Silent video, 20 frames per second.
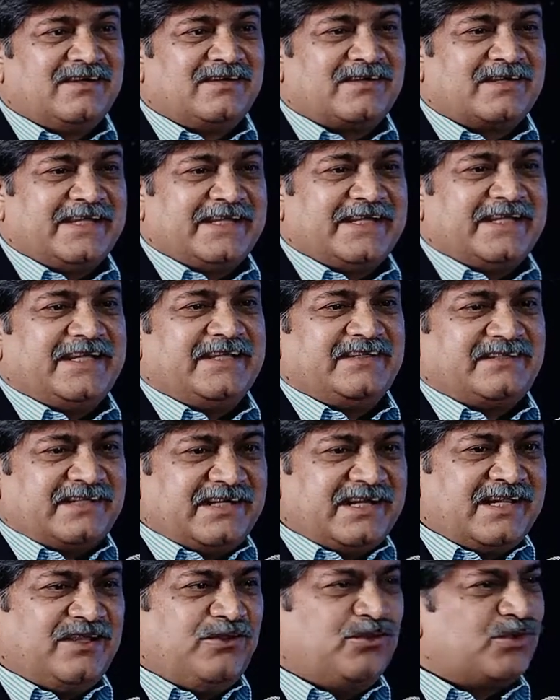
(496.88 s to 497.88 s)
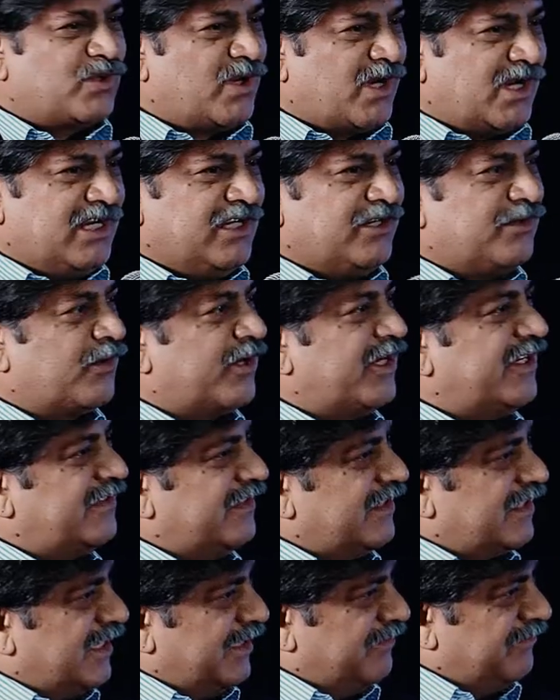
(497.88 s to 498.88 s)
okay yesterday you struggled to reach
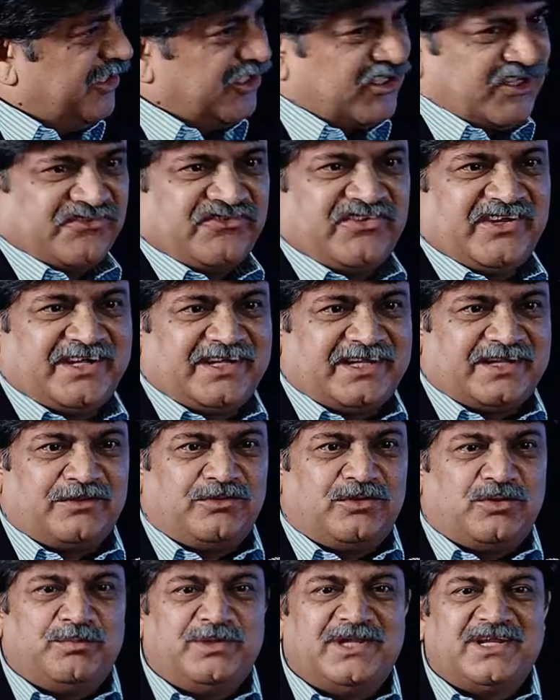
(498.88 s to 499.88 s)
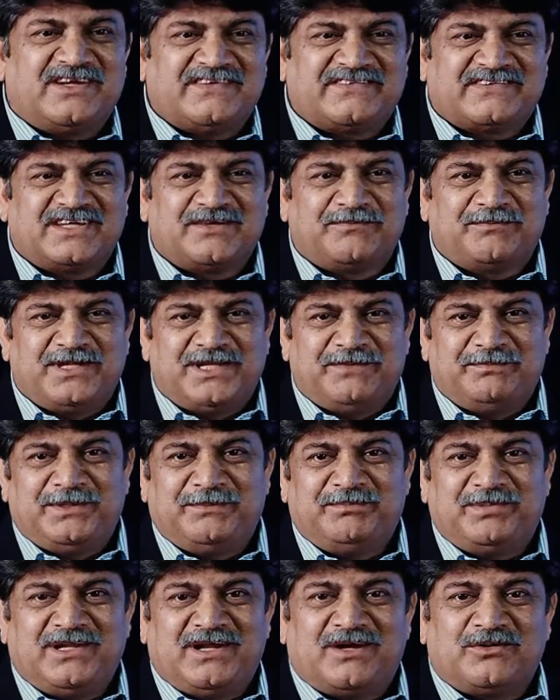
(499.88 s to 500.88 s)
the convention center you have been asking many
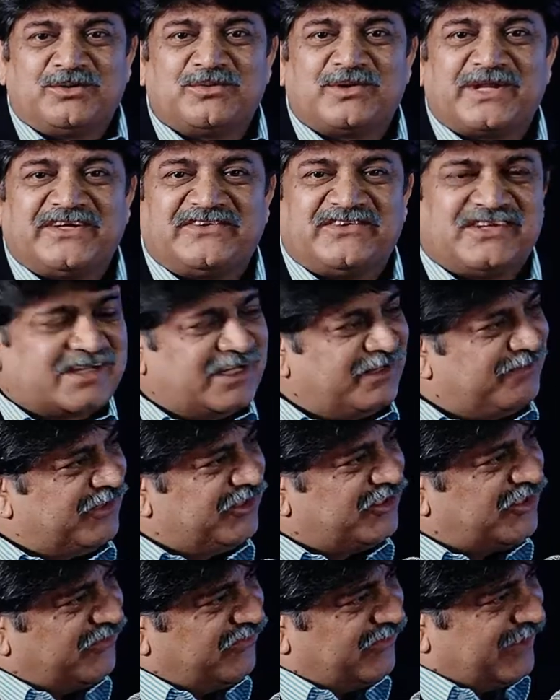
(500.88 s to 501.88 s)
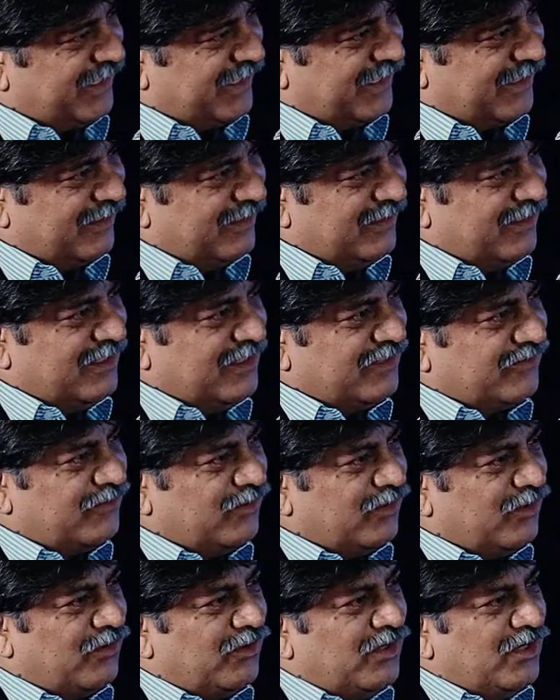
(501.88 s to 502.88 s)
people how to reach the convention center
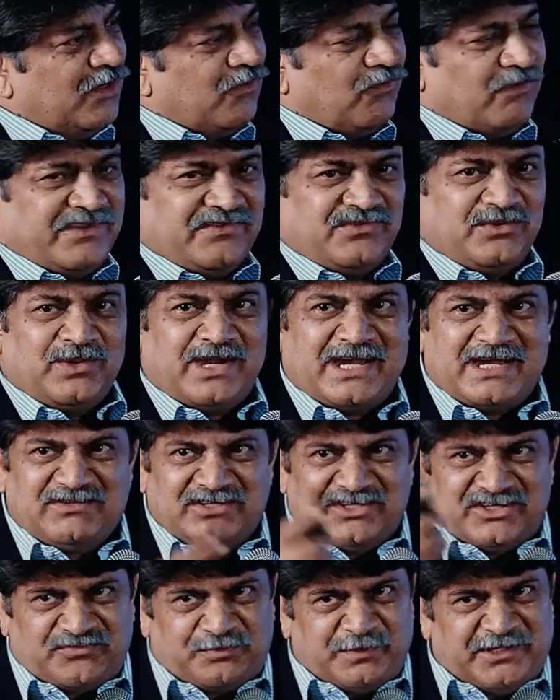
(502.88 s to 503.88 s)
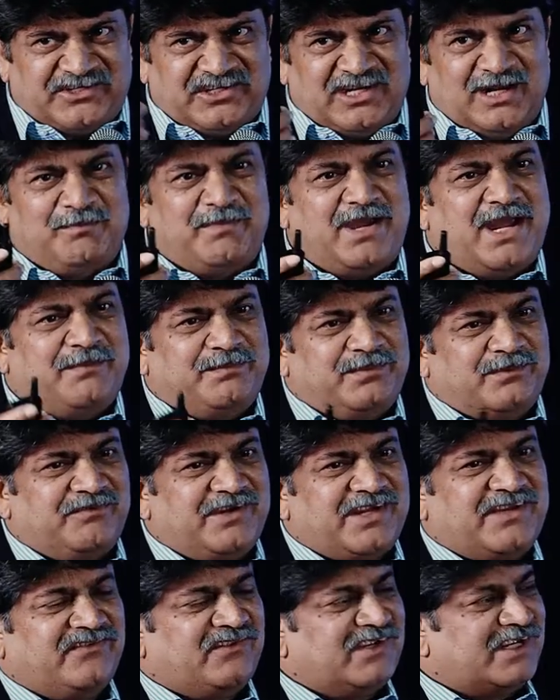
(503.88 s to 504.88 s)
so once you have that spatial map,
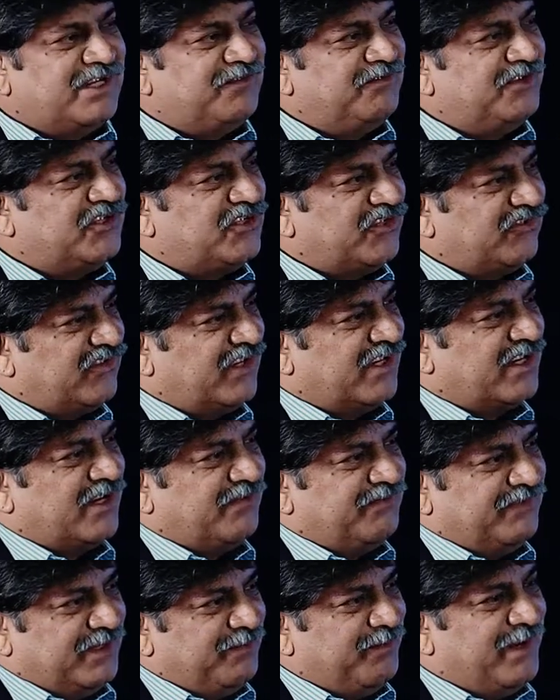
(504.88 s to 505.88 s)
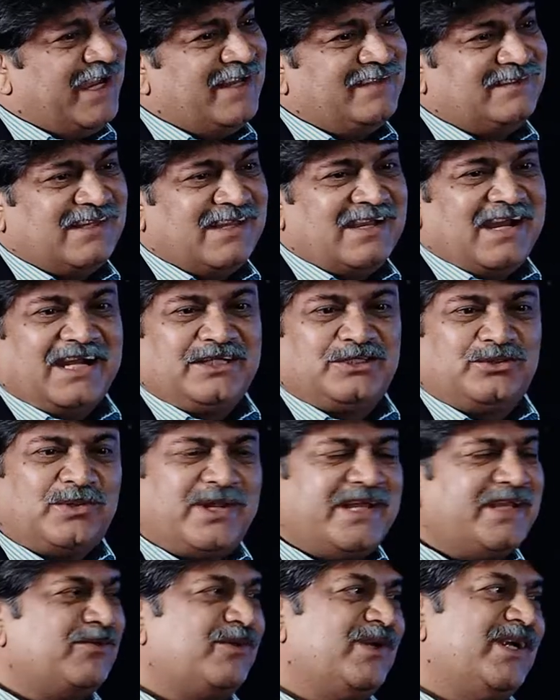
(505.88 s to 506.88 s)
where is the convention center of NIMHANS? And
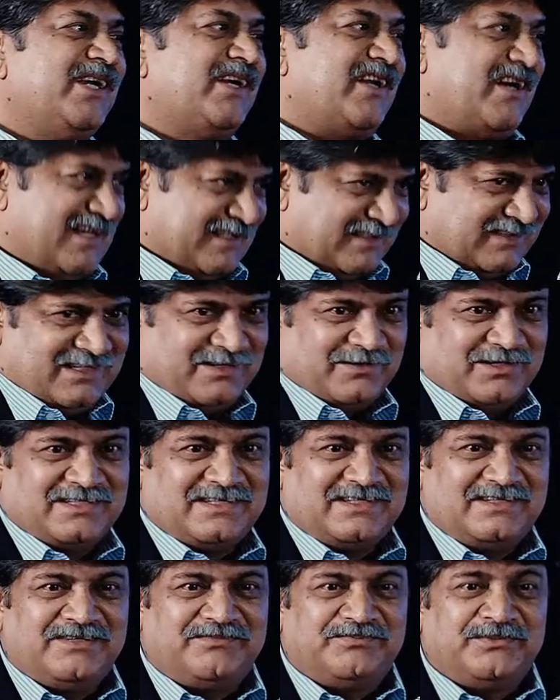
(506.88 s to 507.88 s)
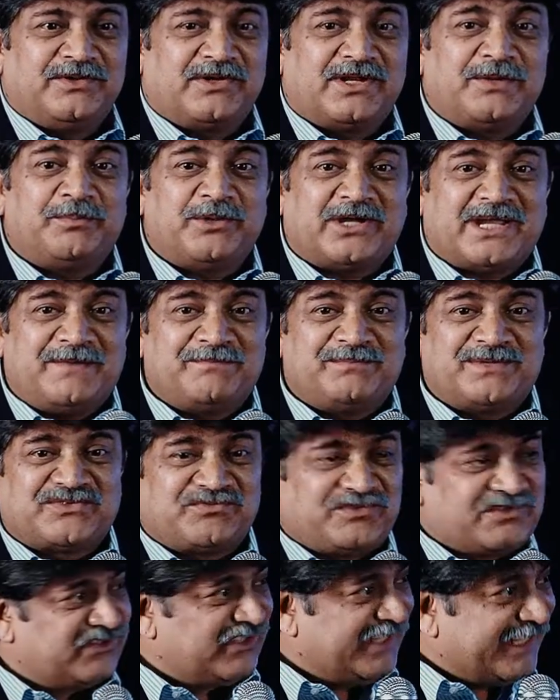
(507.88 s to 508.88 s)
today you didn't ask. If your hippocampus
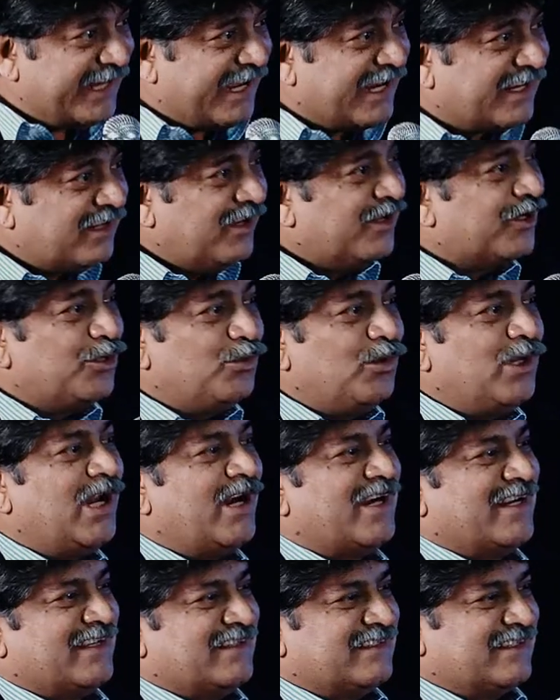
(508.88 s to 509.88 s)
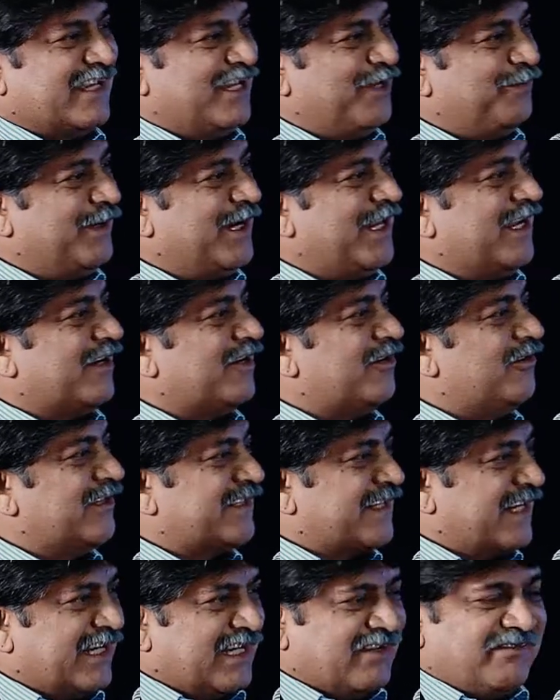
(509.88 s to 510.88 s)
was intact, you will not ask anybody and you will
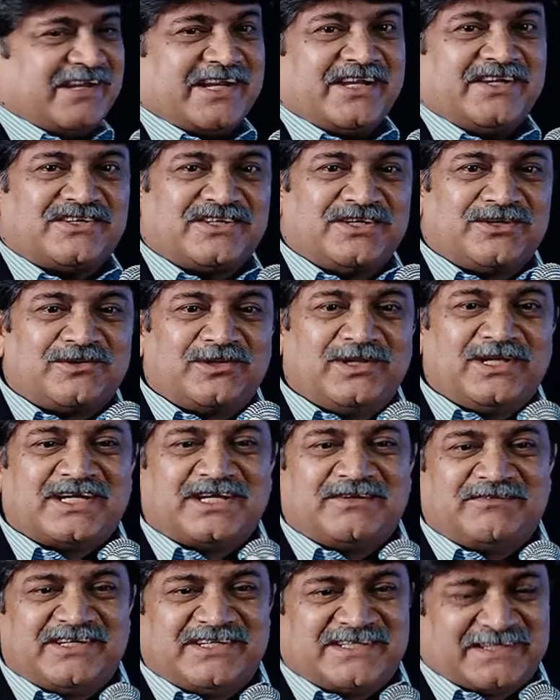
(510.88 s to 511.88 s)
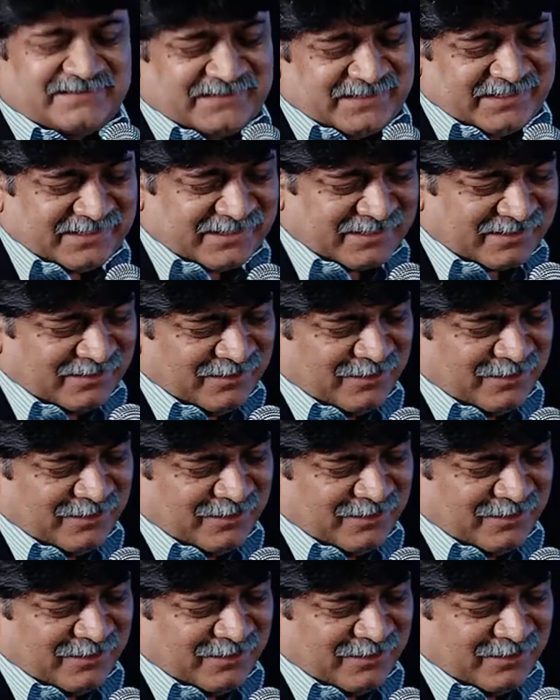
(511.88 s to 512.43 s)
straight away reach into the convention center.